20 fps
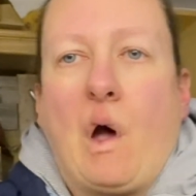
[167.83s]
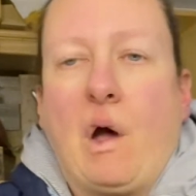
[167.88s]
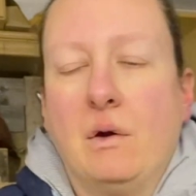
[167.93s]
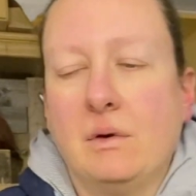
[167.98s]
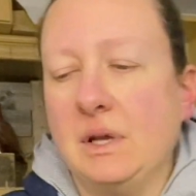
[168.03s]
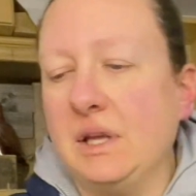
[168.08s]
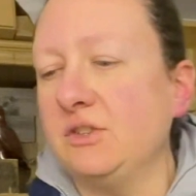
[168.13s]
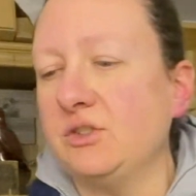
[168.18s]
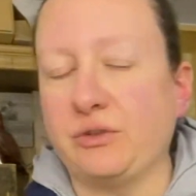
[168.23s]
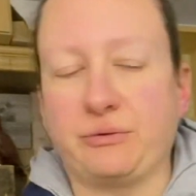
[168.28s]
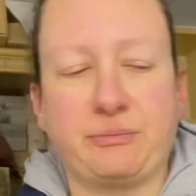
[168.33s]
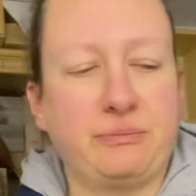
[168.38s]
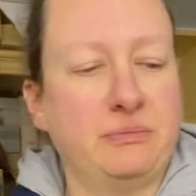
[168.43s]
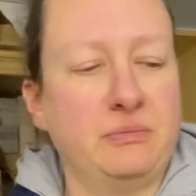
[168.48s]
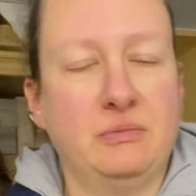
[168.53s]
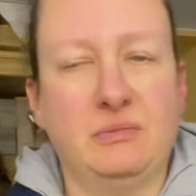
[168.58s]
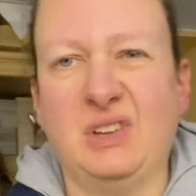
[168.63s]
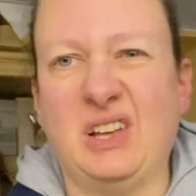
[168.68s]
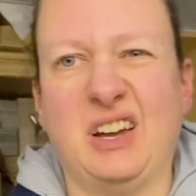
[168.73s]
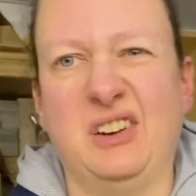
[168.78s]
it just
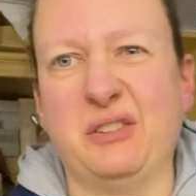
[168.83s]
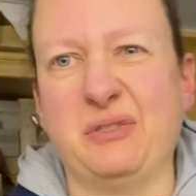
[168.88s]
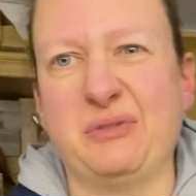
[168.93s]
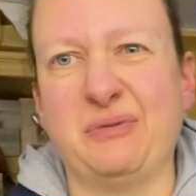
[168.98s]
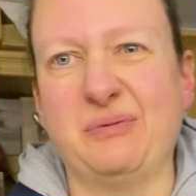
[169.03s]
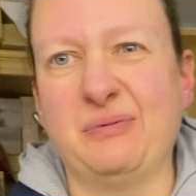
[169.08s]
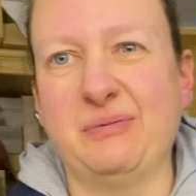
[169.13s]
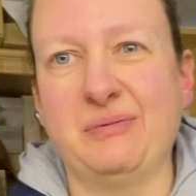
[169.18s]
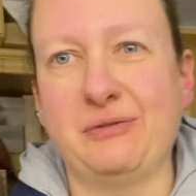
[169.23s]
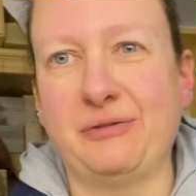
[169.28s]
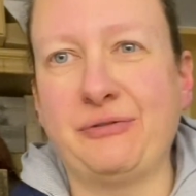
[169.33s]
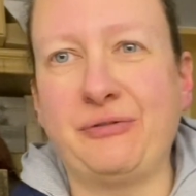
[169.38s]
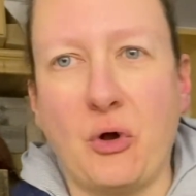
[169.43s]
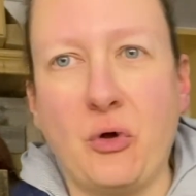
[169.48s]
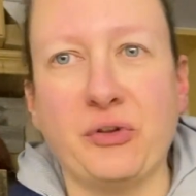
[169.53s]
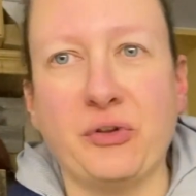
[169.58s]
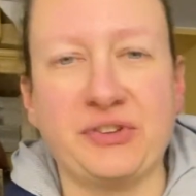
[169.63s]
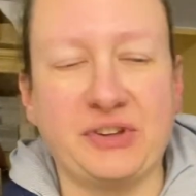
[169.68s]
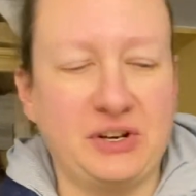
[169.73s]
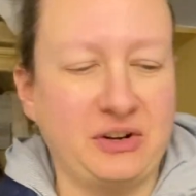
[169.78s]
kind of
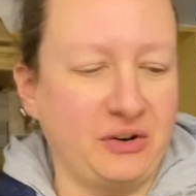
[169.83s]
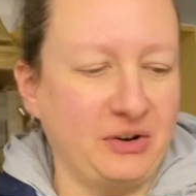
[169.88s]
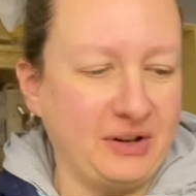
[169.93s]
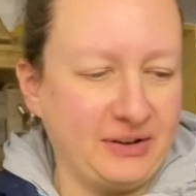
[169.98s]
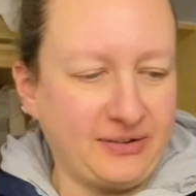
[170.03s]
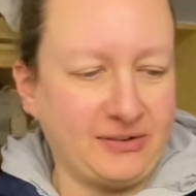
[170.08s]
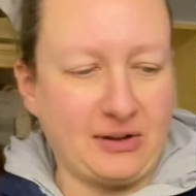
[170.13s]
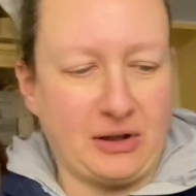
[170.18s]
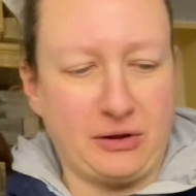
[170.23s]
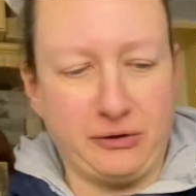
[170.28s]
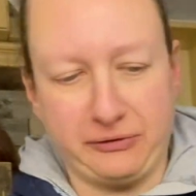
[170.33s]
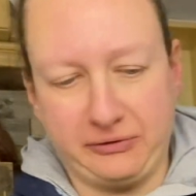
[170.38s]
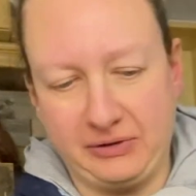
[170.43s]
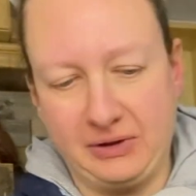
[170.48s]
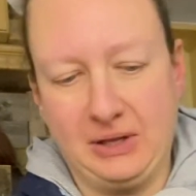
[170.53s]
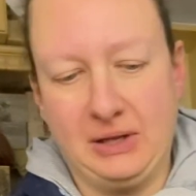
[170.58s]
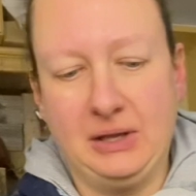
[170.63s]
falls in on itself.